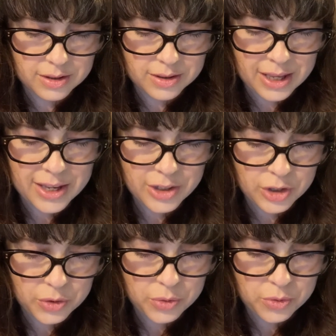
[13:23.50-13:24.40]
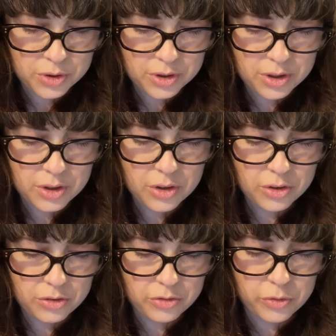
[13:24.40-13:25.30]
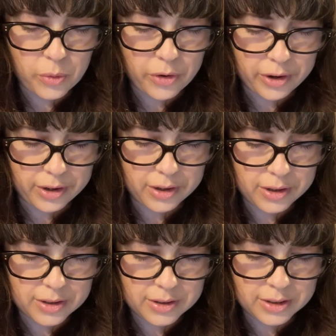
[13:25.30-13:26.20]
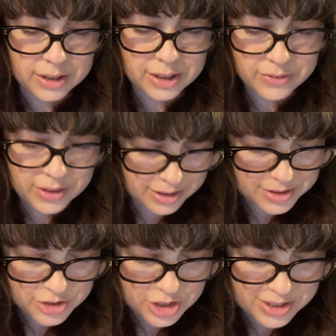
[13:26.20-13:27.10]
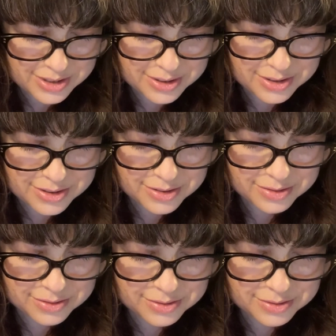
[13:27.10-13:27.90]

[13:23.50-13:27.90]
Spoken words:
Thank you for giving us Jesus.